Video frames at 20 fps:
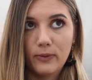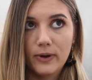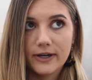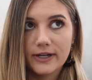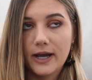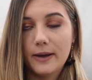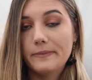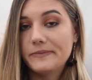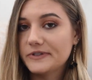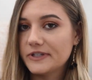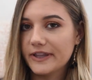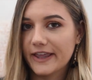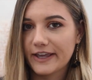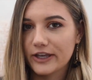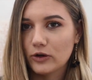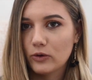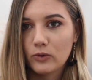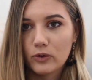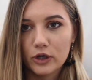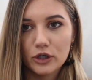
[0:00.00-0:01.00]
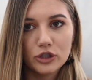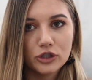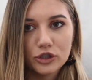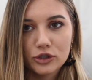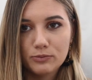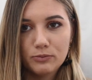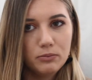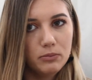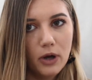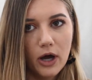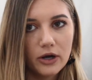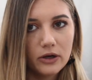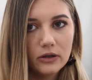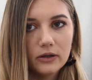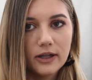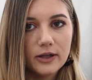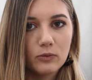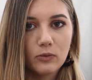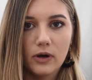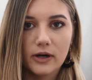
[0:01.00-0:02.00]
One comes in like an orange
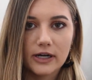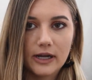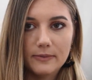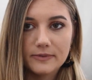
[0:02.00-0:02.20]
bottle and one